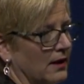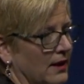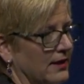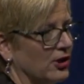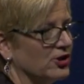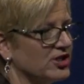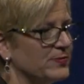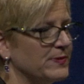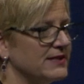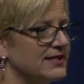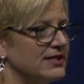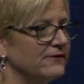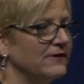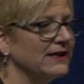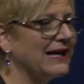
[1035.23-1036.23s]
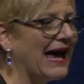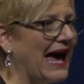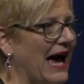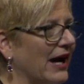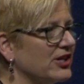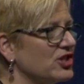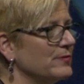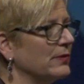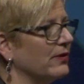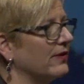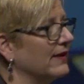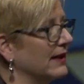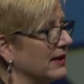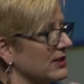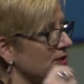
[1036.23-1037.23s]
There are specific actionable
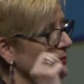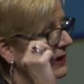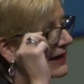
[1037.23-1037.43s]
things. From a